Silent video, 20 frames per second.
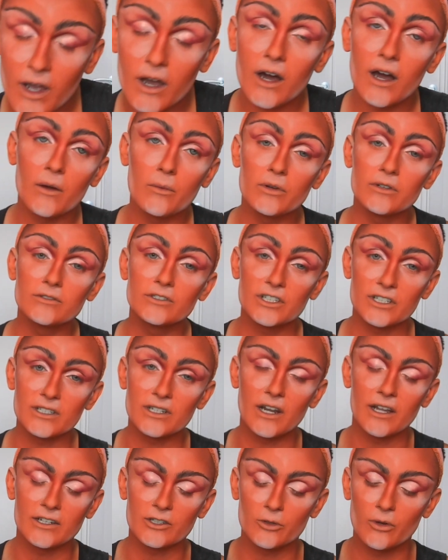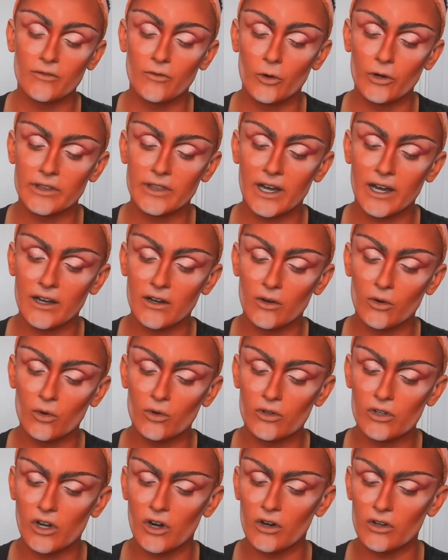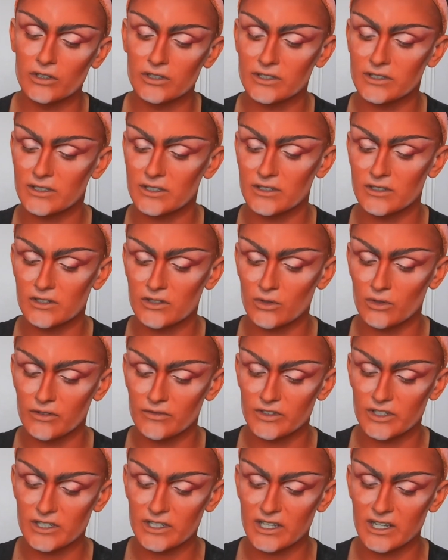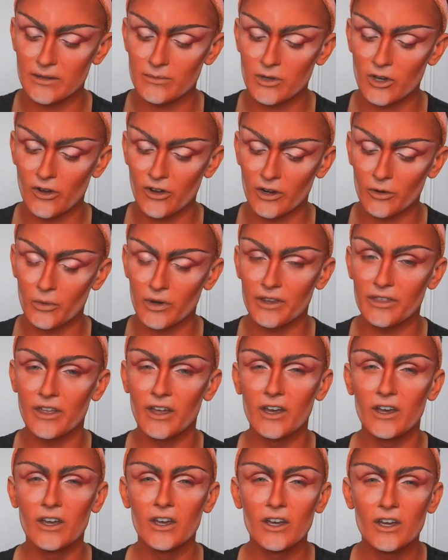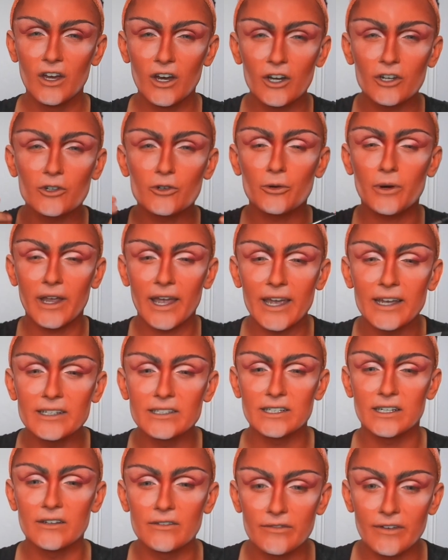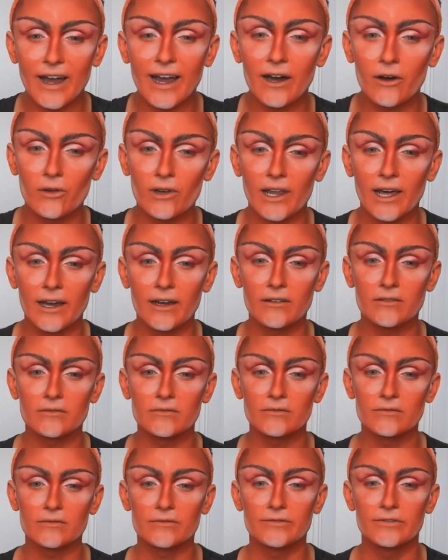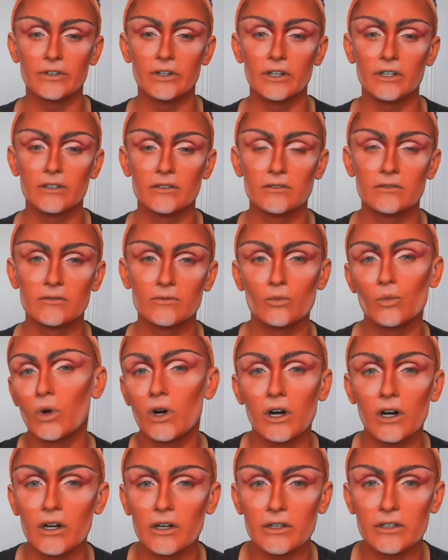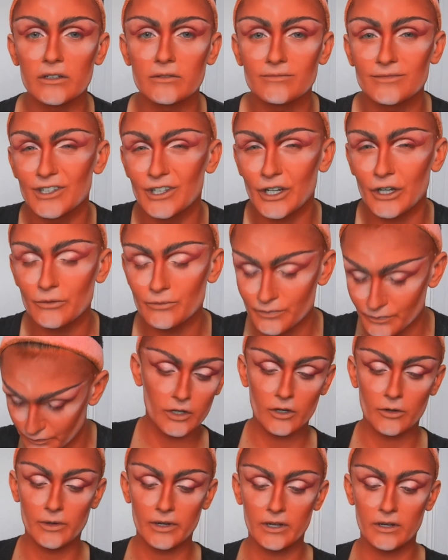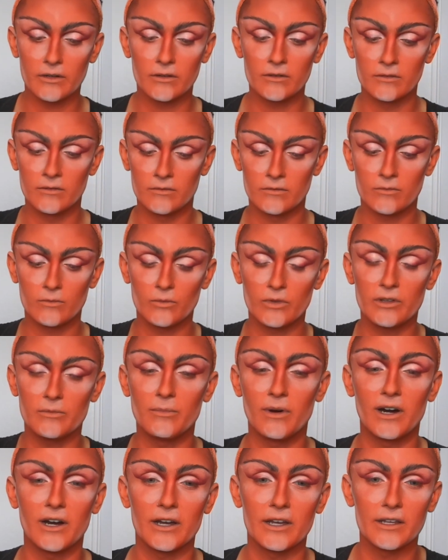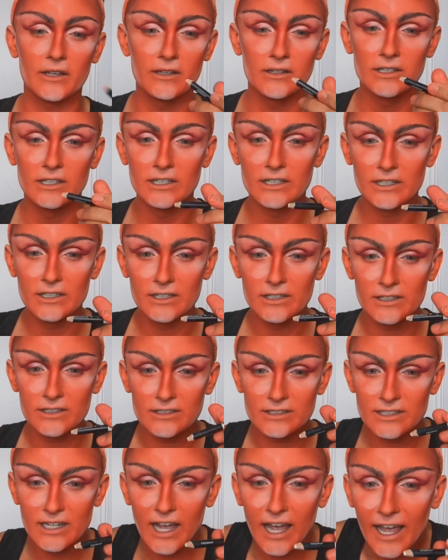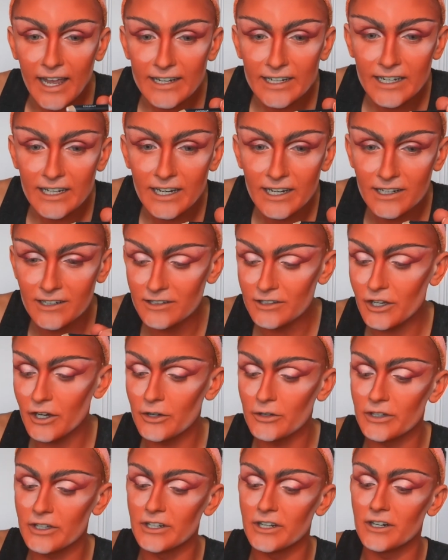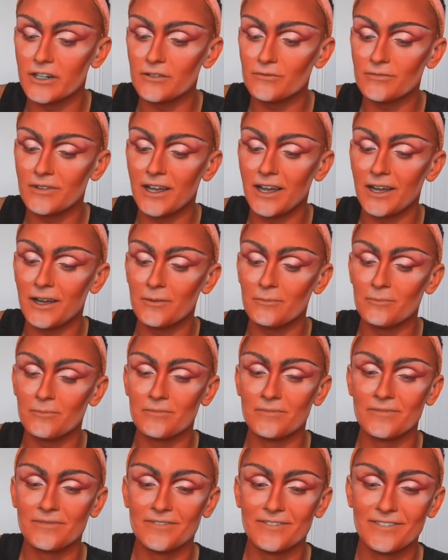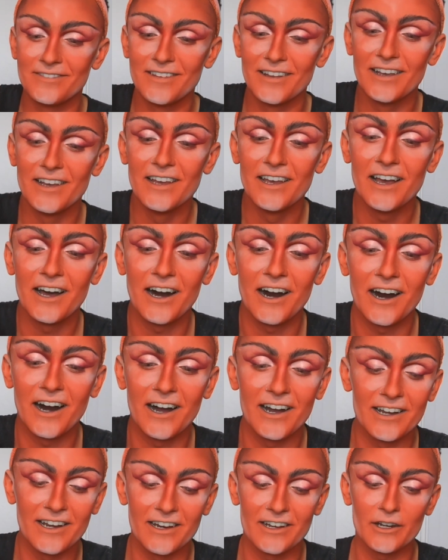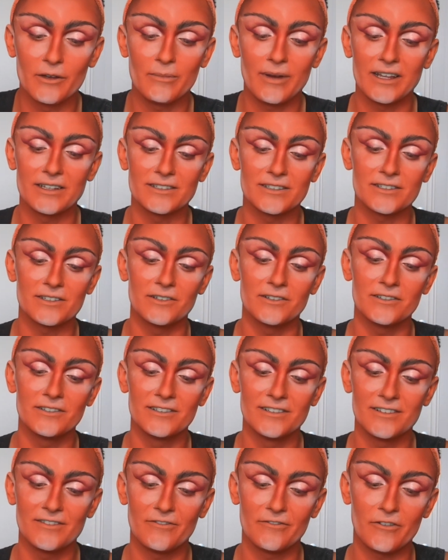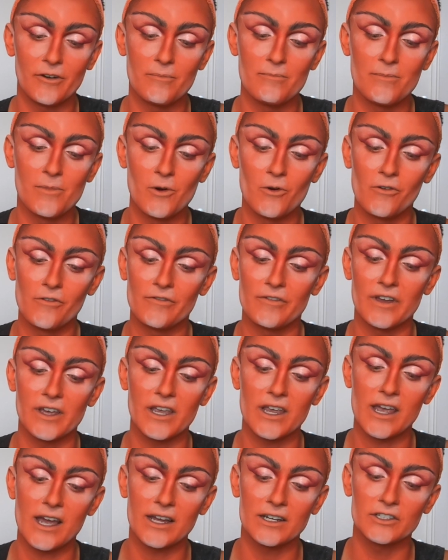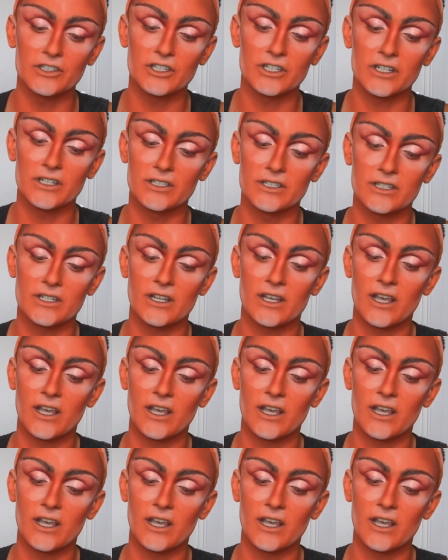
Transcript: I would just like to avoid that at all costs and sort of just keep going with a creative outlet for work, you know? Go in with my tiny little coconut eyeliner pencil from Morphe and just